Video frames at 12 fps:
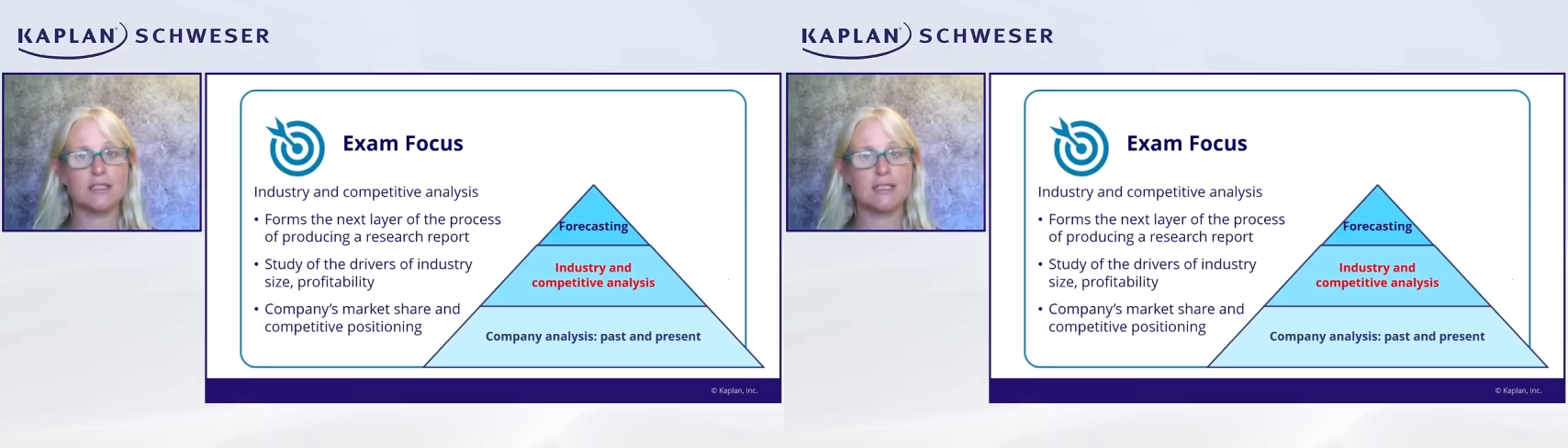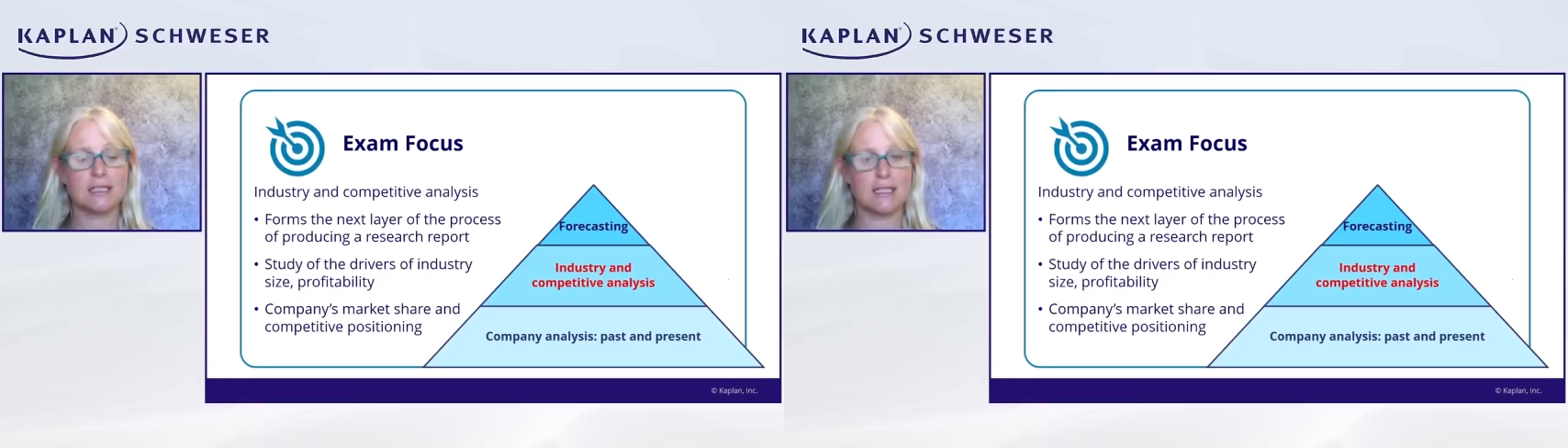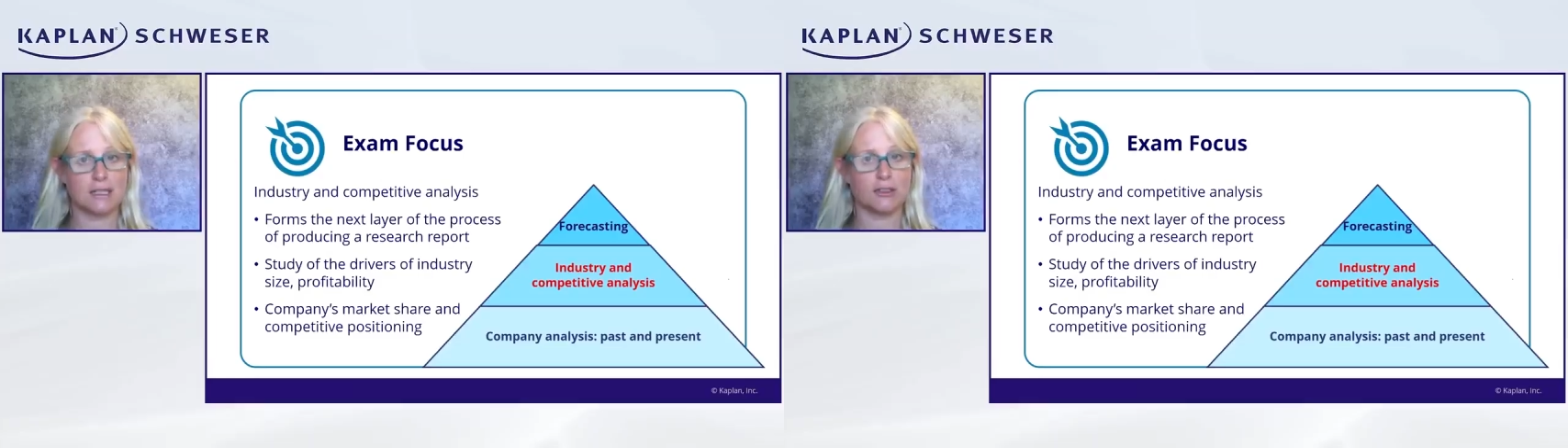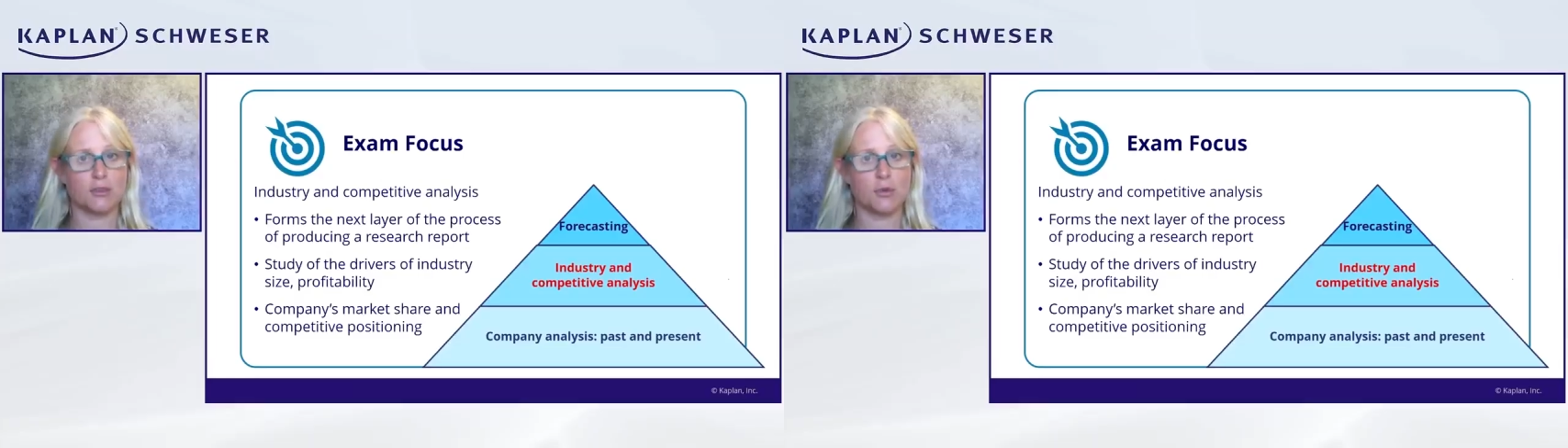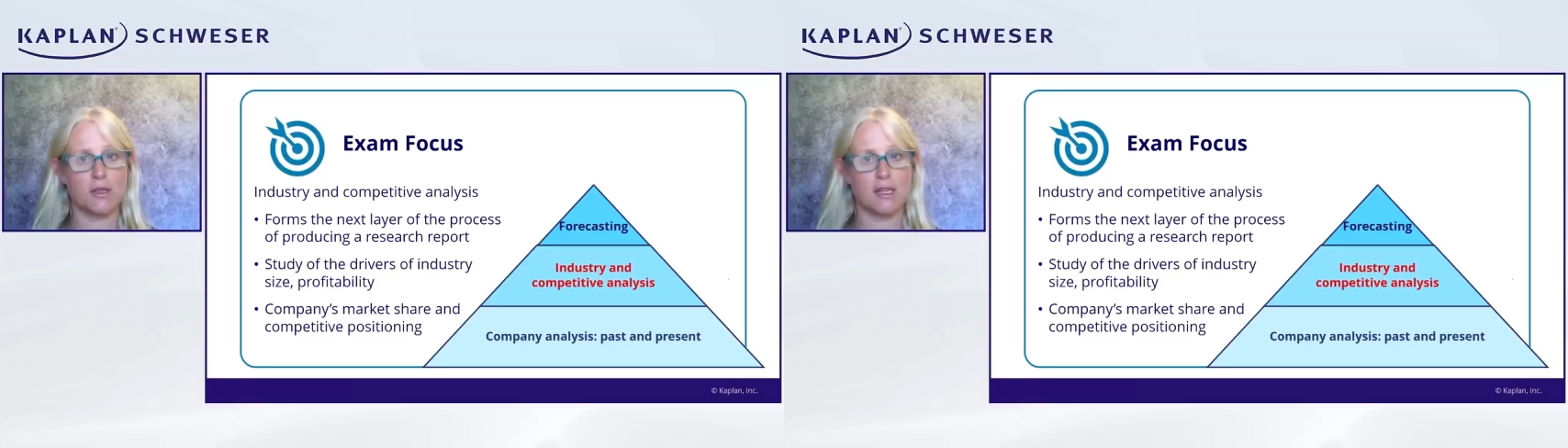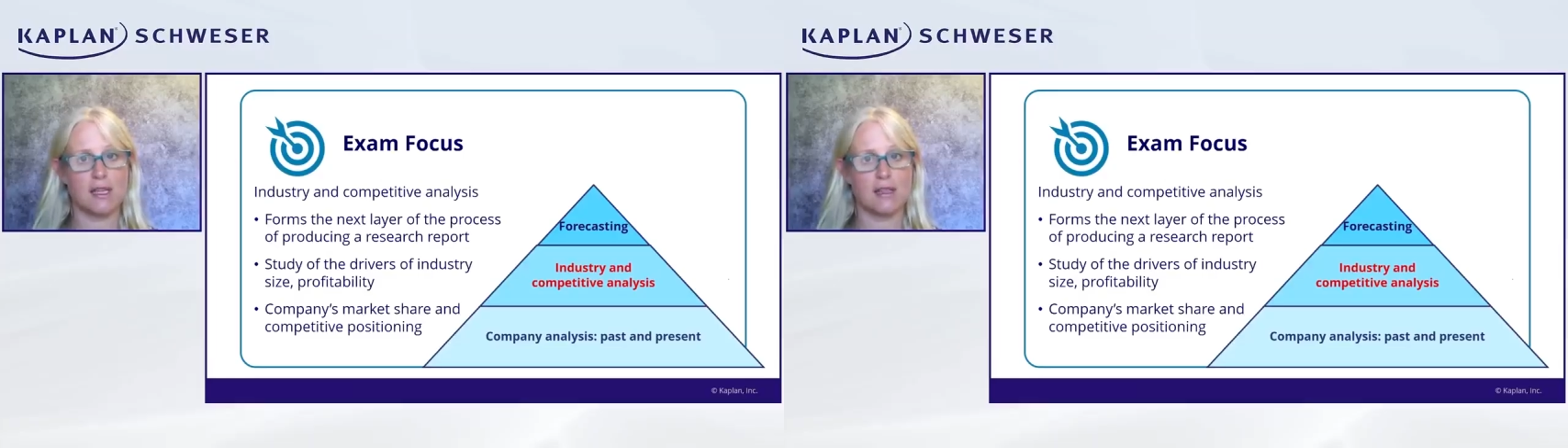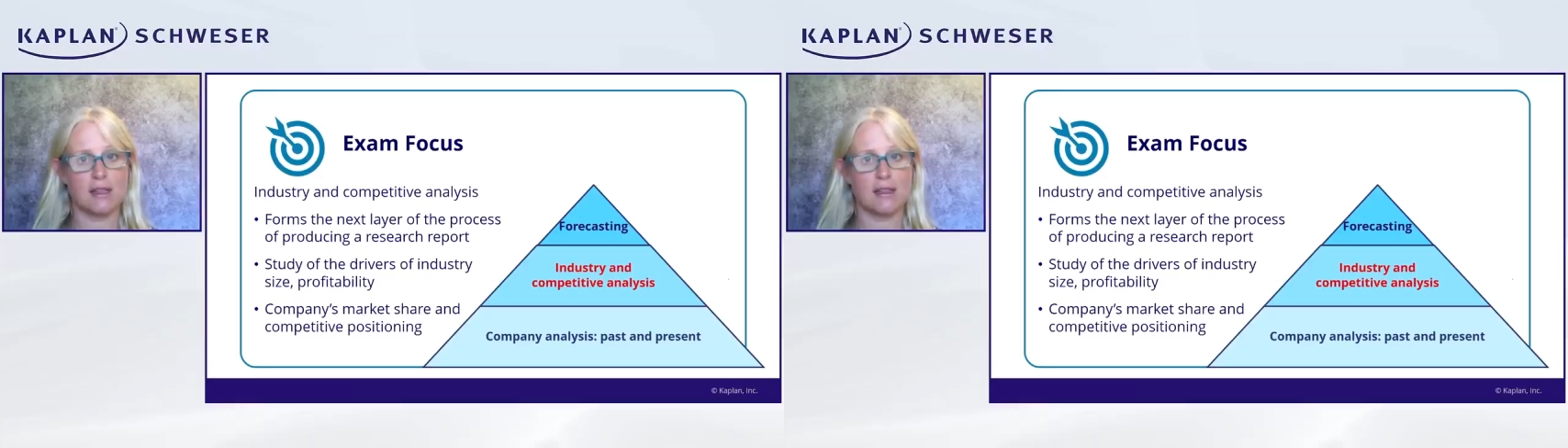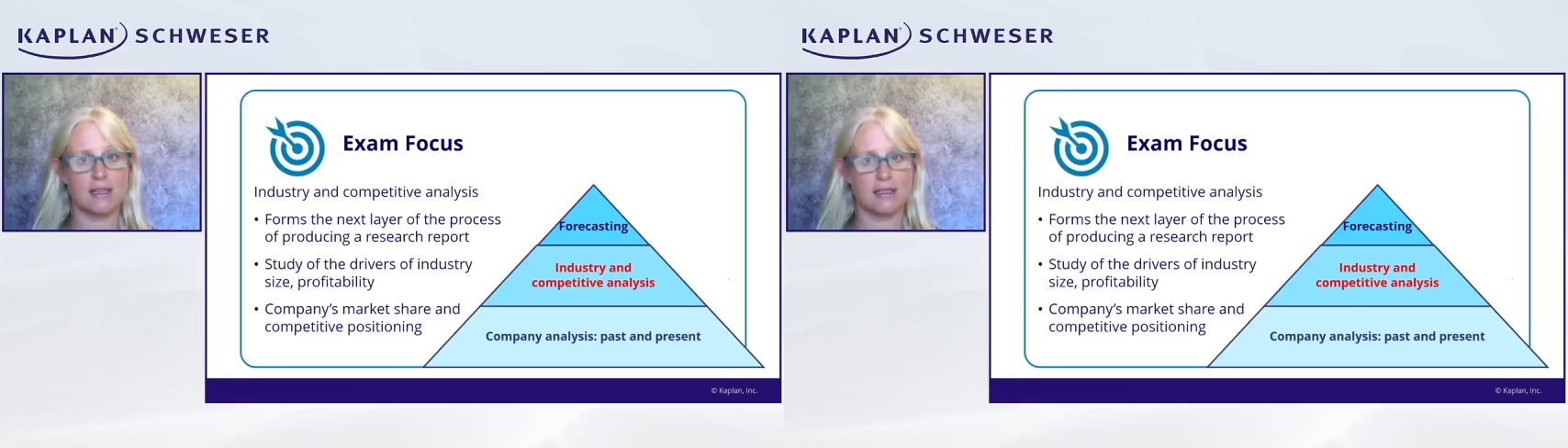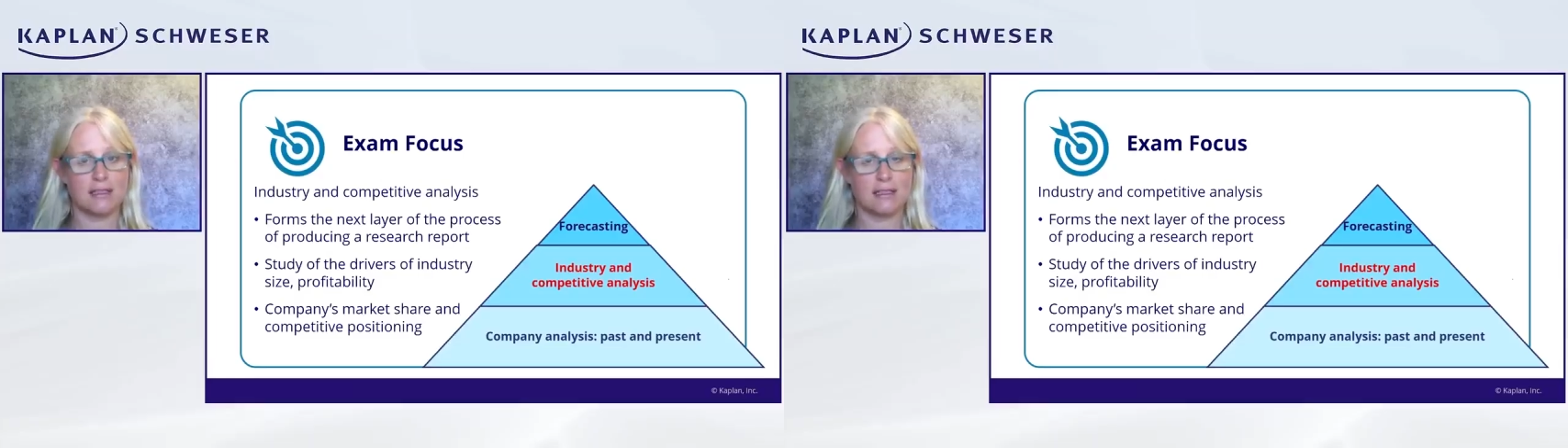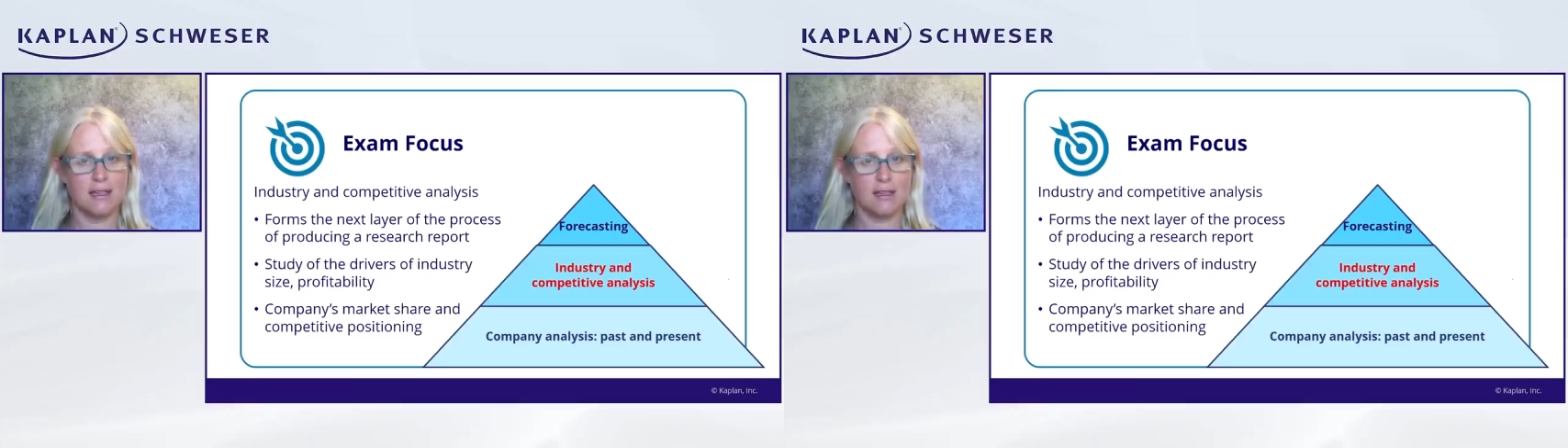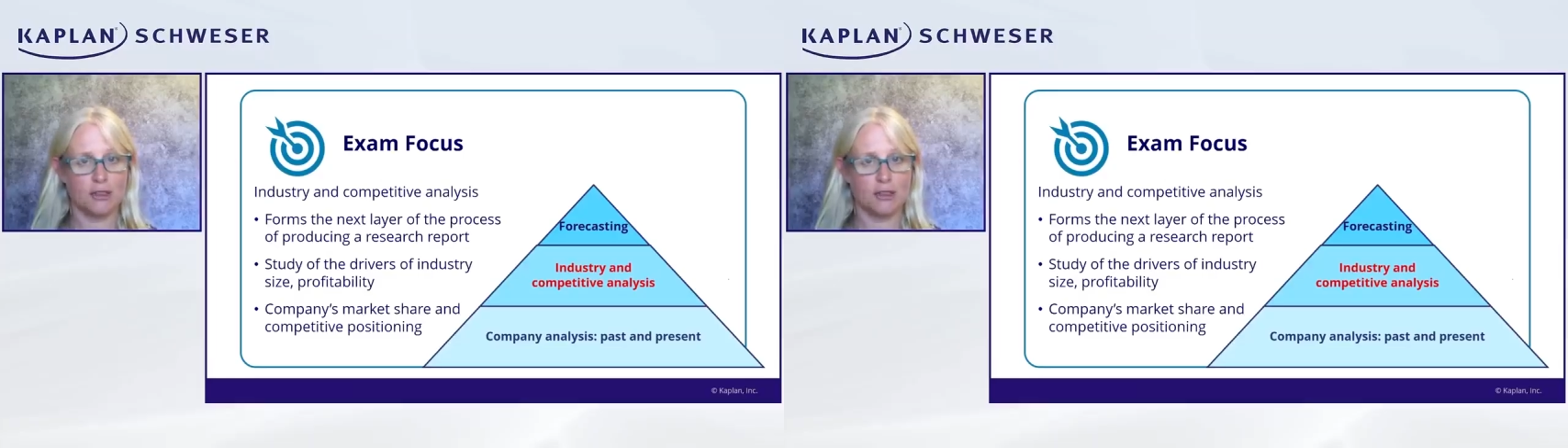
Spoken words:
sits within this